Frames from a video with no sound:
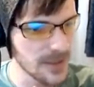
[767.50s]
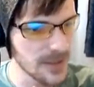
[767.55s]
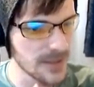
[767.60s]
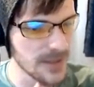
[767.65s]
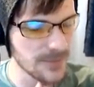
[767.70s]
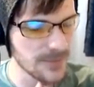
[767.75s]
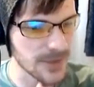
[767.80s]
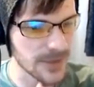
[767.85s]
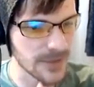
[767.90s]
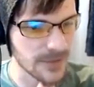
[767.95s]
Ah,
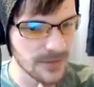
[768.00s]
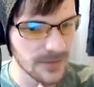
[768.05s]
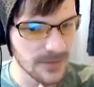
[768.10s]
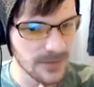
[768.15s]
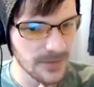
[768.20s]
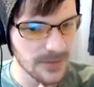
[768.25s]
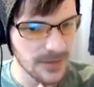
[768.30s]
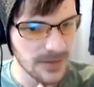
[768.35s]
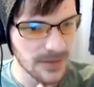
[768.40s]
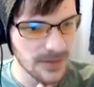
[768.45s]
lovely.
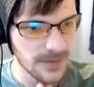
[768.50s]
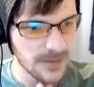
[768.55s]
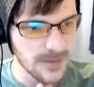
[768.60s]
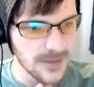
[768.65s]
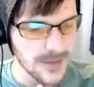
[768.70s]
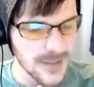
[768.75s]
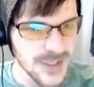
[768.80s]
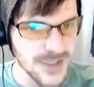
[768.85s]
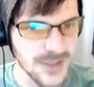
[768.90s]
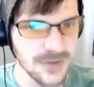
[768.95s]

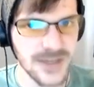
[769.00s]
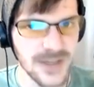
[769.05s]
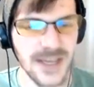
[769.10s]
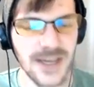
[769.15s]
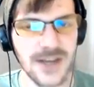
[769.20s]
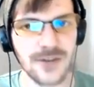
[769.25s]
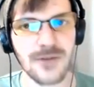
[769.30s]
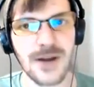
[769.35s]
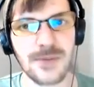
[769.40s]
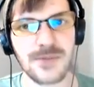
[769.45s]
So I
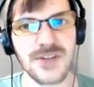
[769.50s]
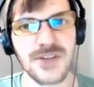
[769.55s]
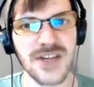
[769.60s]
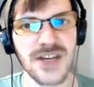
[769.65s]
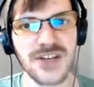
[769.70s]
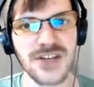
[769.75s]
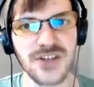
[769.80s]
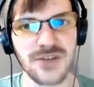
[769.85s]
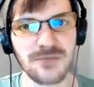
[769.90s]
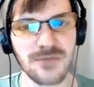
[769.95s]
gain a
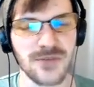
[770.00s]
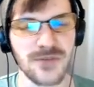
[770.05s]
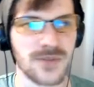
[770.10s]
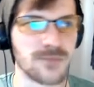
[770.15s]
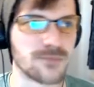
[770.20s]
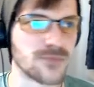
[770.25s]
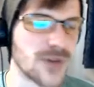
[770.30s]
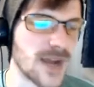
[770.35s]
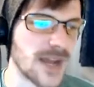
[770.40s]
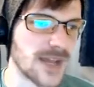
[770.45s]
reputation with the
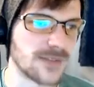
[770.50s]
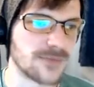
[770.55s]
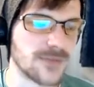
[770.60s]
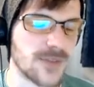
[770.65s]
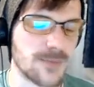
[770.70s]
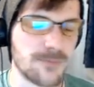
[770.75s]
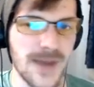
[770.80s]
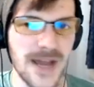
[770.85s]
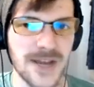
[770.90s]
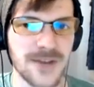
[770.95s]
brand,
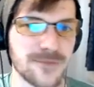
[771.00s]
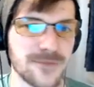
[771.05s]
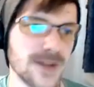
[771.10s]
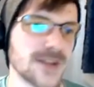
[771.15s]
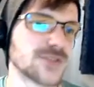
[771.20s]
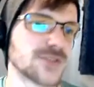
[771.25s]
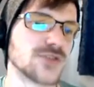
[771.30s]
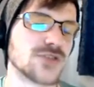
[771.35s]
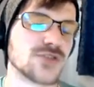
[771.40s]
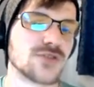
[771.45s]
the
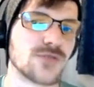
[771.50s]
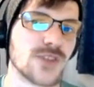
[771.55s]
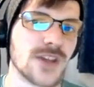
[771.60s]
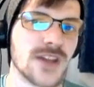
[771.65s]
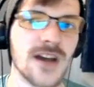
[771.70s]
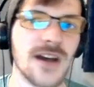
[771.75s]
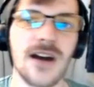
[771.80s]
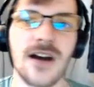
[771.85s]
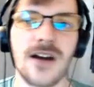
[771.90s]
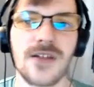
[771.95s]
manufacturers of the
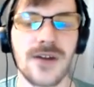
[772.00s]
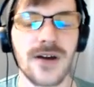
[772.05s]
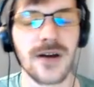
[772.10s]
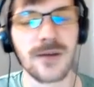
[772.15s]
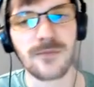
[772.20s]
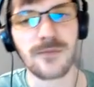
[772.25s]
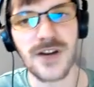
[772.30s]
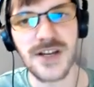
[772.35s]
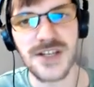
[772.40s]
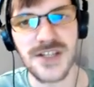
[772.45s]
car that
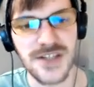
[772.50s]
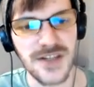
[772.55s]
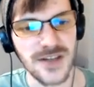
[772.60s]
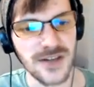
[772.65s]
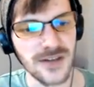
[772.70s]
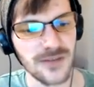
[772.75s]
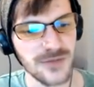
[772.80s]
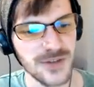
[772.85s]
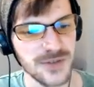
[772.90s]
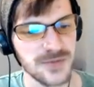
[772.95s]
I'm
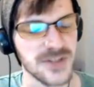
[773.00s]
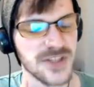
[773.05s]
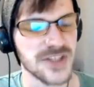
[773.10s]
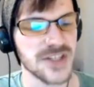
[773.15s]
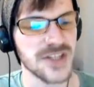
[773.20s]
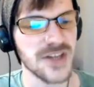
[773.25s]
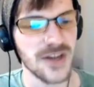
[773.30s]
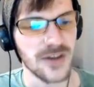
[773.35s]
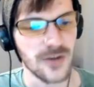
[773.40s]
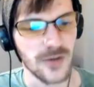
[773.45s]
racing, which means
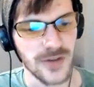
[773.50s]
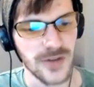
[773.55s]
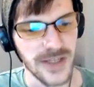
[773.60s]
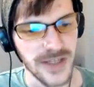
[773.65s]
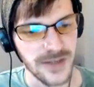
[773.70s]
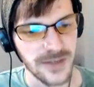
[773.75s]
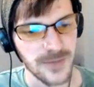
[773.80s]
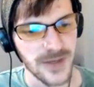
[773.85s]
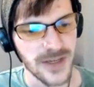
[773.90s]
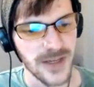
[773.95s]
Scion
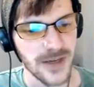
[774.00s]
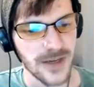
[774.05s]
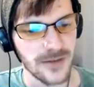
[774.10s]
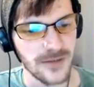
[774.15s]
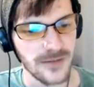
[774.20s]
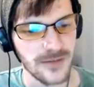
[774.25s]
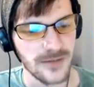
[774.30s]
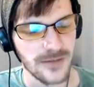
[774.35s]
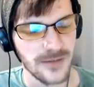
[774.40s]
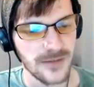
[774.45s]
like me now.
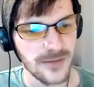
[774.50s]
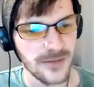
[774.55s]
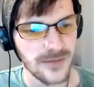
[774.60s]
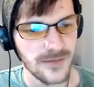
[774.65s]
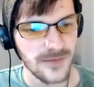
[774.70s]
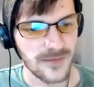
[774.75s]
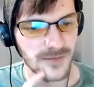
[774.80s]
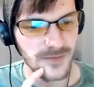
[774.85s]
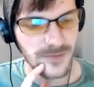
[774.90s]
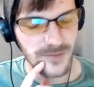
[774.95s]

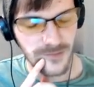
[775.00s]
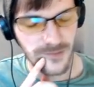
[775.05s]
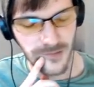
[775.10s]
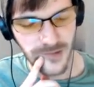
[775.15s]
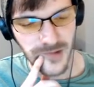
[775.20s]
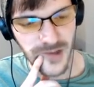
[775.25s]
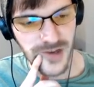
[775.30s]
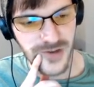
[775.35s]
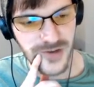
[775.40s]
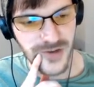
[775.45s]

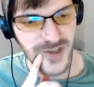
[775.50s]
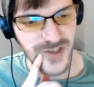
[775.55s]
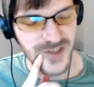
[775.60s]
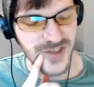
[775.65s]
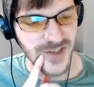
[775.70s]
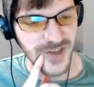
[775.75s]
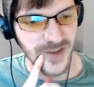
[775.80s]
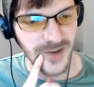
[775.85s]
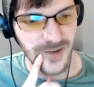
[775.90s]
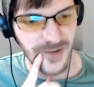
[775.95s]

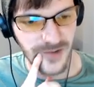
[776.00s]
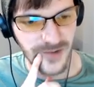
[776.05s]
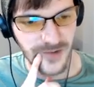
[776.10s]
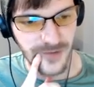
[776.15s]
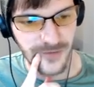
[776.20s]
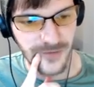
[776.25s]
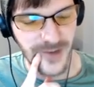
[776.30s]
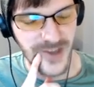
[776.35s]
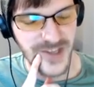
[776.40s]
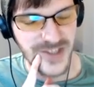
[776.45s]
Interesting.
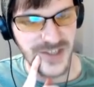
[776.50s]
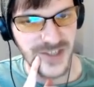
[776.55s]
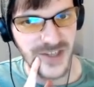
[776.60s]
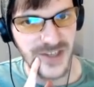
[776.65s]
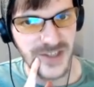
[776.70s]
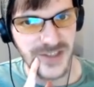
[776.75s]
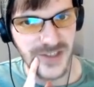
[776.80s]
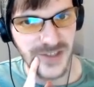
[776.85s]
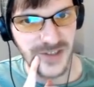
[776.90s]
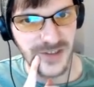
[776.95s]

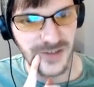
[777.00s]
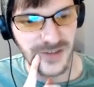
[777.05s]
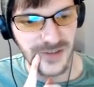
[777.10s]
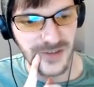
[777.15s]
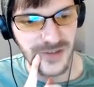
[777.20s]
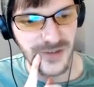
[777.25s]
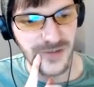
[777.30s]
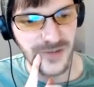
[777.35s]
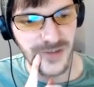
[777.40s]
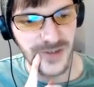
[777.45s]
Fascinating.
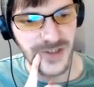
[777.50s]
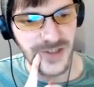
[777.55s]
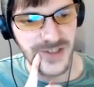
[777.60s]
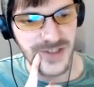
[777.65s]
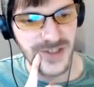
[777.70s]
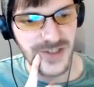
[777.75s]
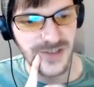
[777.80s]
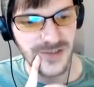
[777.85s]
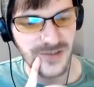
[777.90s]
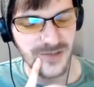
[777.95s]

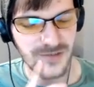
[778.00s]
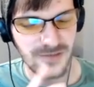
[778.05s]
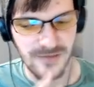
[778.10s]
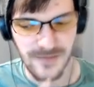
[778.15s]
Curious.